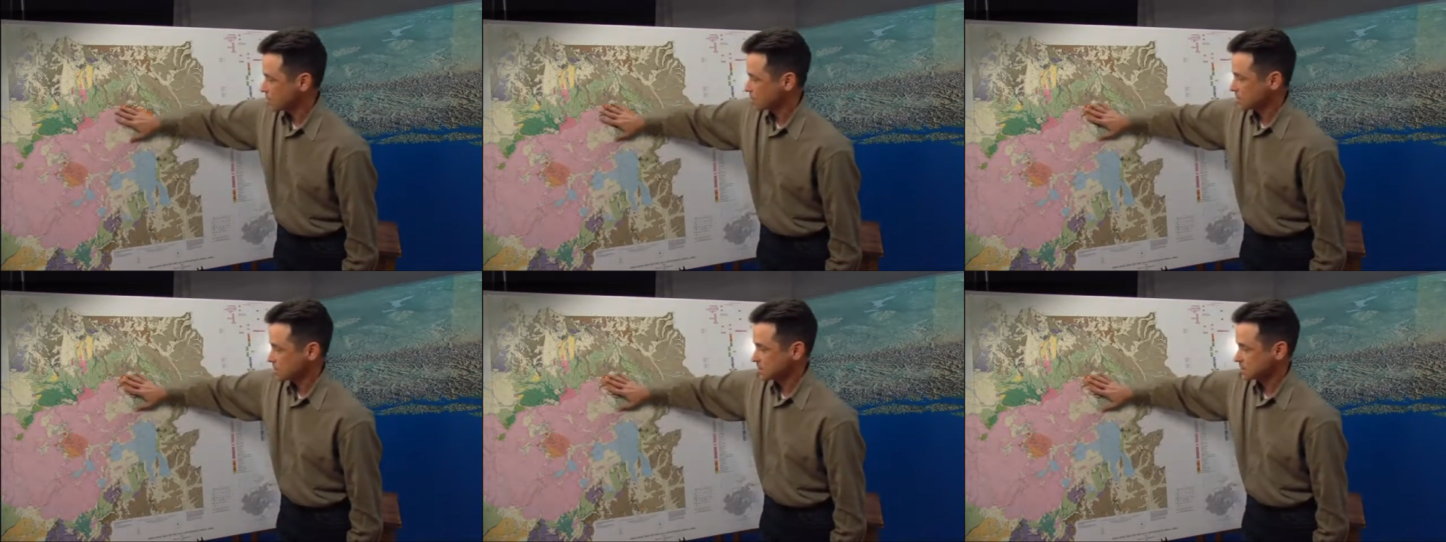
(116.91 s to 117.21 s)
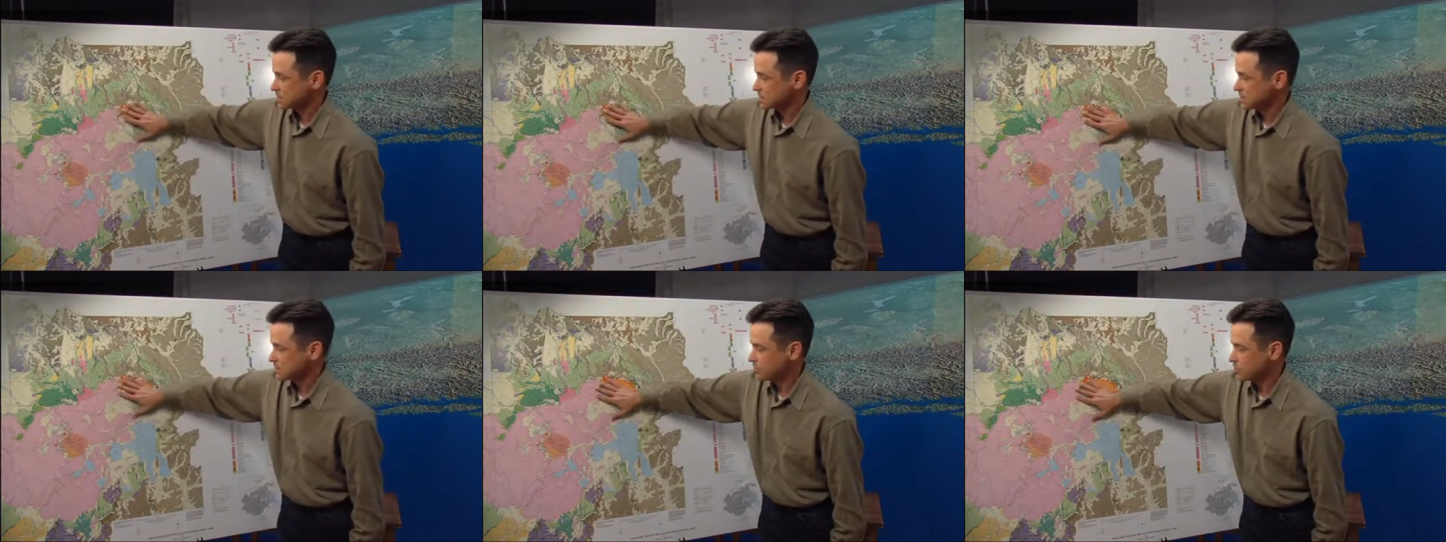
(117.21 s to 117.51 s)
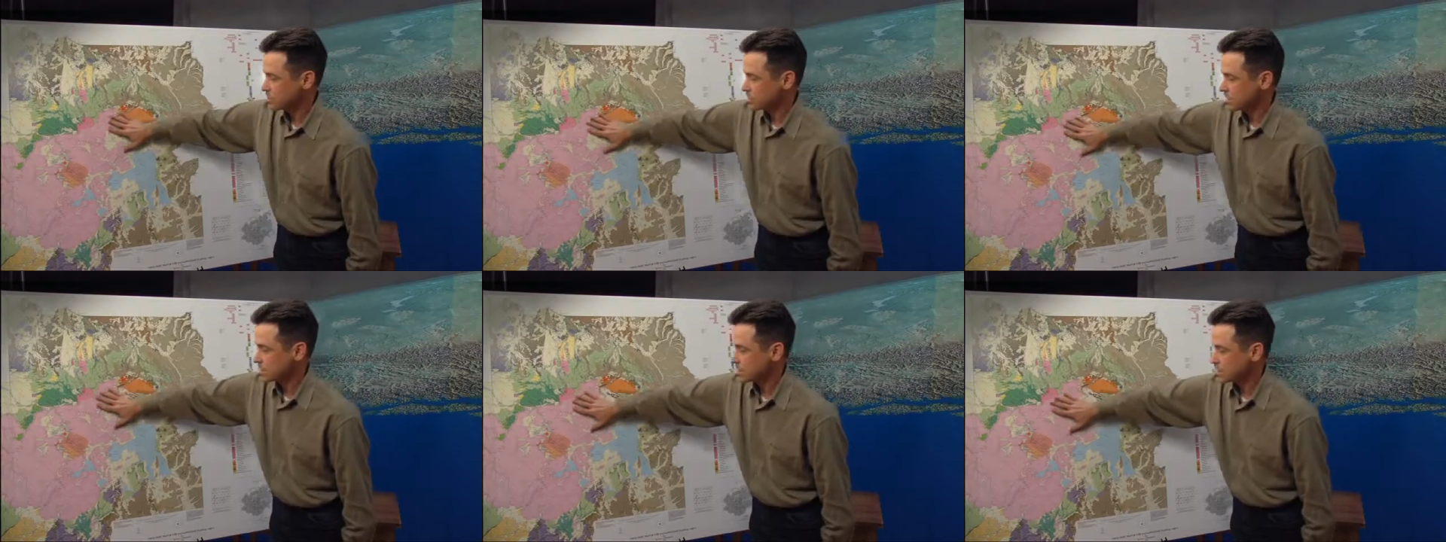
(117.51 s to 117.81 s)
We can see
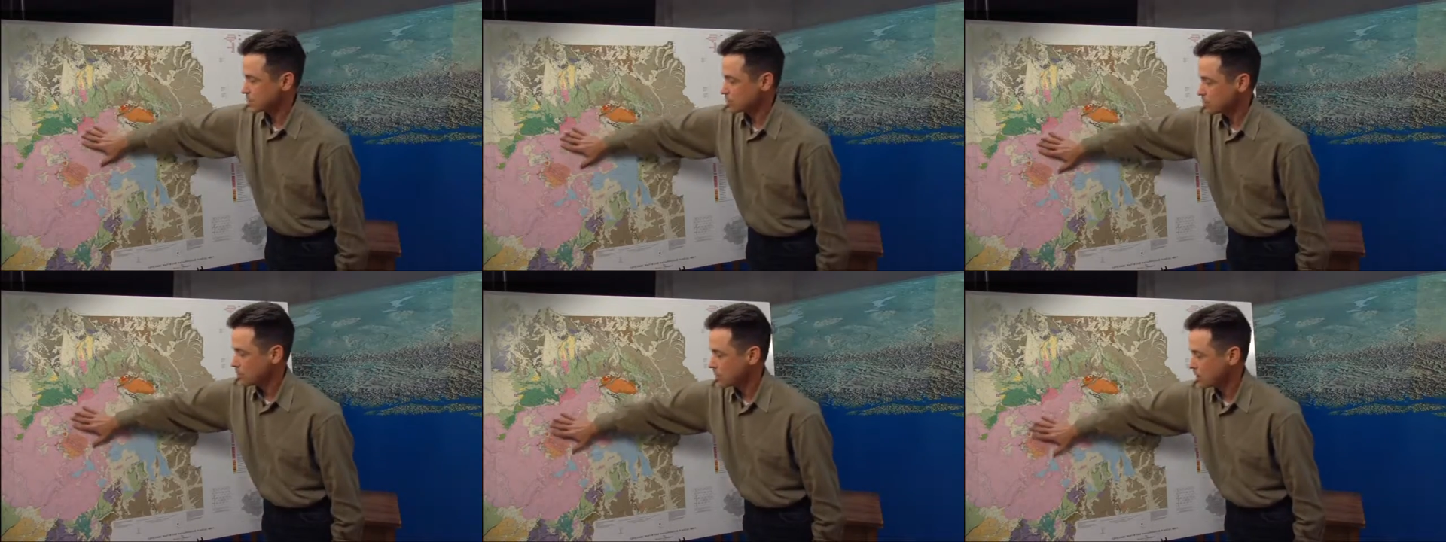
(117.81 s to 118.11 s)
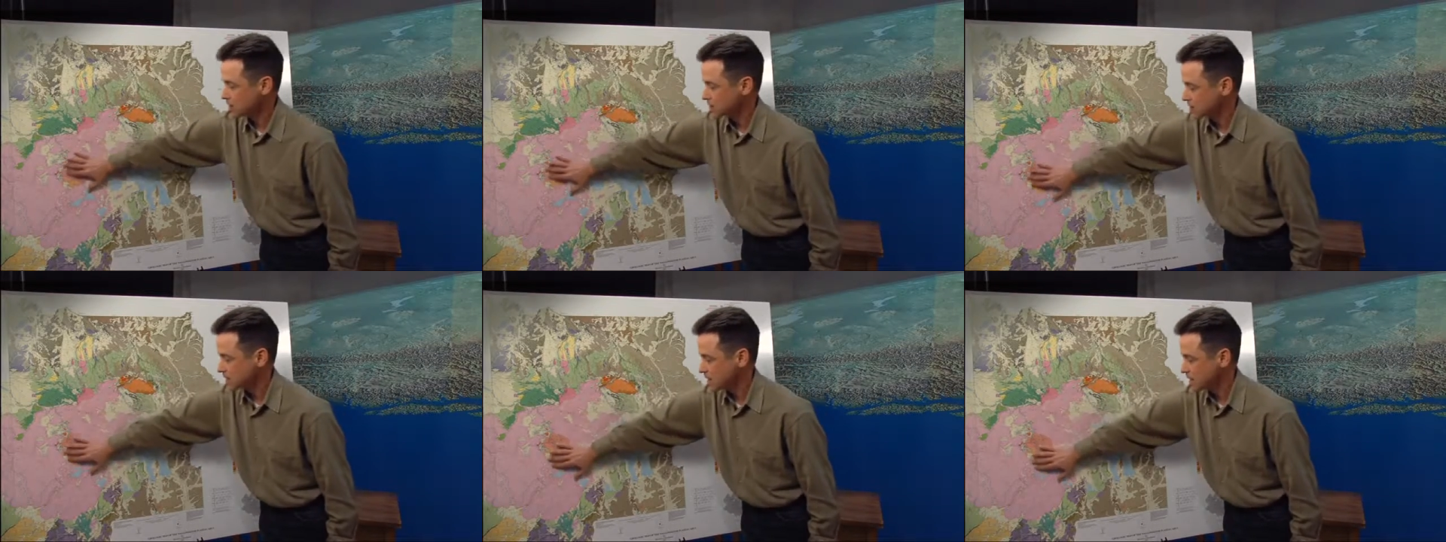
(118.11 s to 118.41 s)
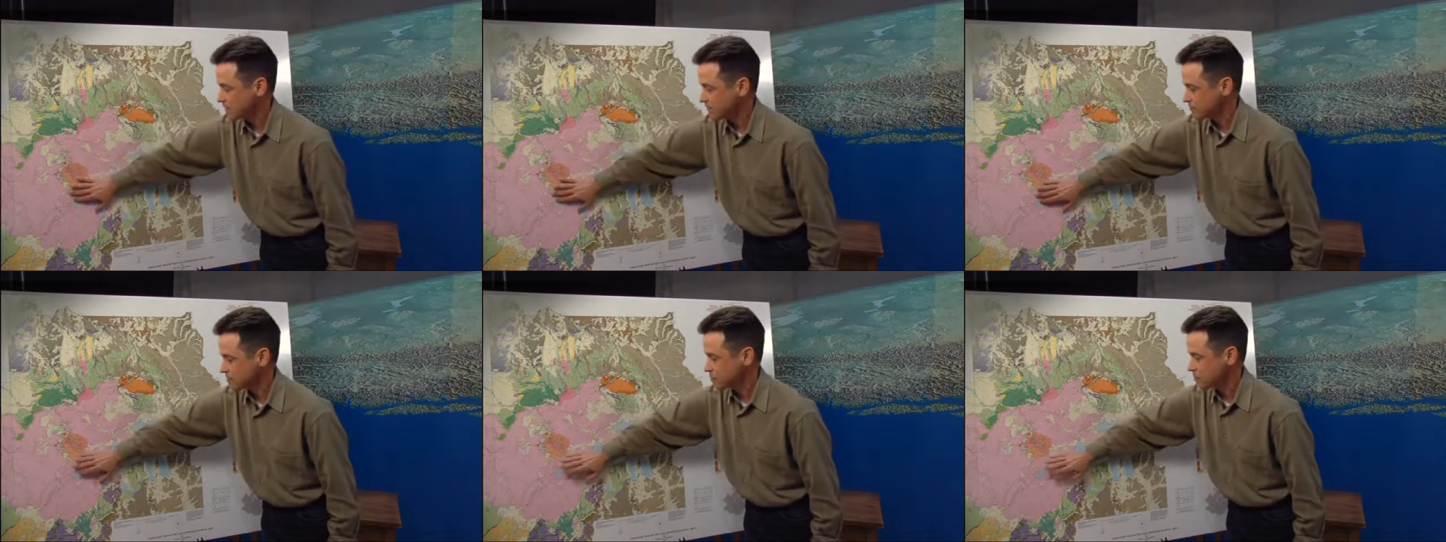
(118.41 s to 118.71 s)
volcanic rocks
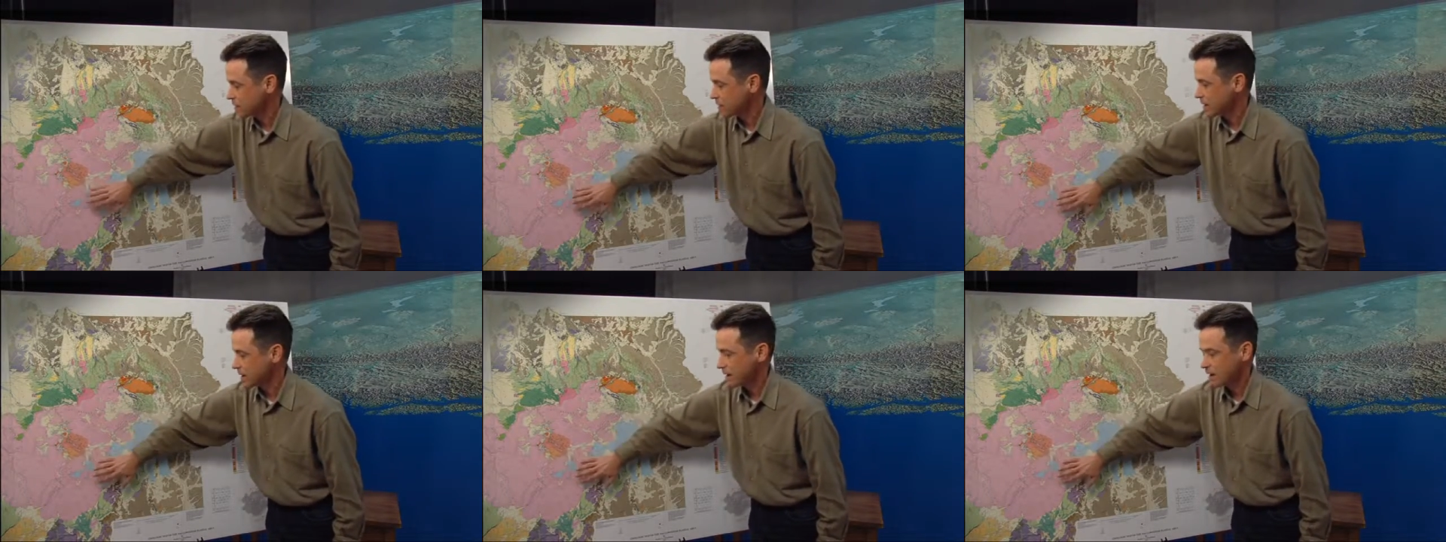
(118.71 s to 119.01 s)
everywhere,